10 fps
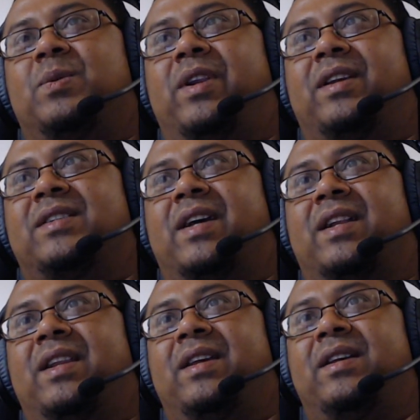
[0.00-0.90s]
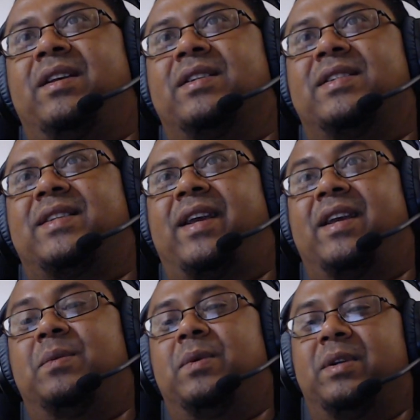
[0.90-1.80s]
What exactly
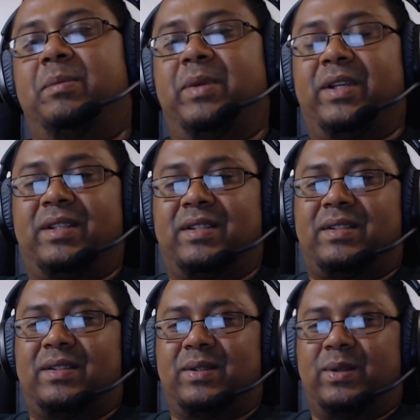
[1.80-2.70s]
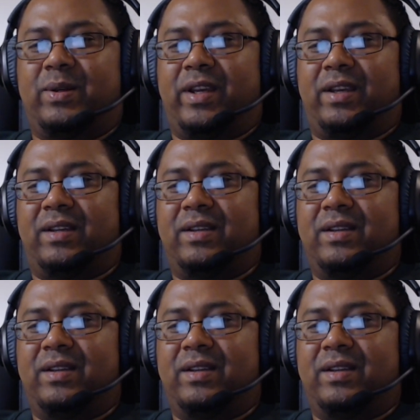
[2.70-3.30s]
second world means? Okay,